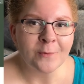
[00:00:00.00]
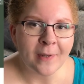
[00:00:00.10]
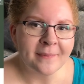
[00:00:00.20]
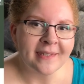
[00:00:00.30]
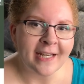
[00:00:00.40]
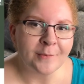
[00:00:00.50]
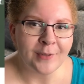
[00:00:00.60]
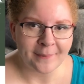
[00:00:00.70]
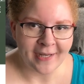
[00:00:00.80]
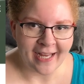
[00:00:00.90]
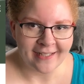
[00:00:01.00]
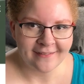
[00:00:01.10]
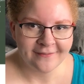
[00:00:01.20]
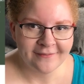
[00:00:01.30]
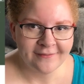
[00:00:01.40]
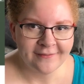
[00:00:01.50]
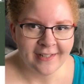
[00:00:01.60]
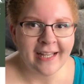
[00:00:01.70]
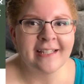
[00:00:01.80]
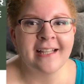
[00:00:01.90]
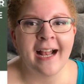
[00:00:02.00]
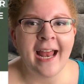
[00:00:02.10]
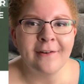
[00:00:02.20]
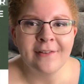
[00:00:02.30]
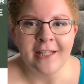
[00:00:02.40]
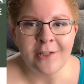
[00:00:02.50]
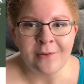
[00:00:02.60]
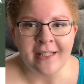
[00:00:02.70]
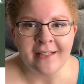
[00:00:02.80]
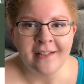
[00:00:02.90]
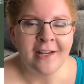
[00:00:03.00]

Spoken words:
website prep guide. It's got everything you need,